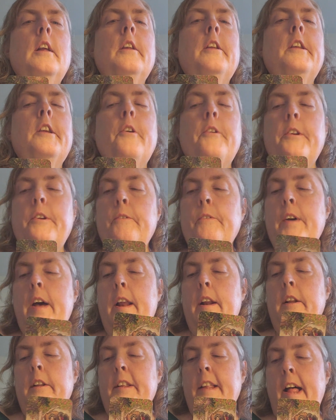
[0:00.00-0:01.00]
So you've
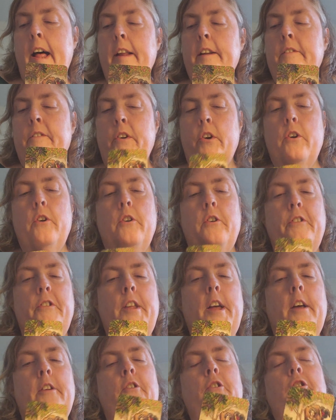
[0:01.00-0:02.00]
got a lot of
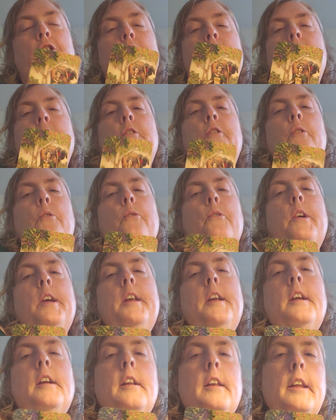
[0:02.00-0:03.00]
Earth energy in your
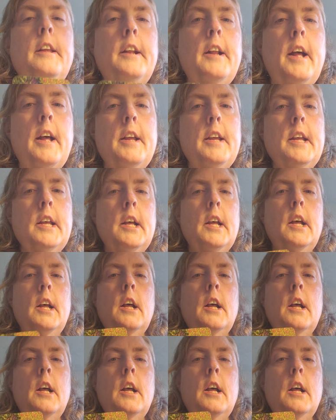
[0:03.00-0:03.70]
reading today.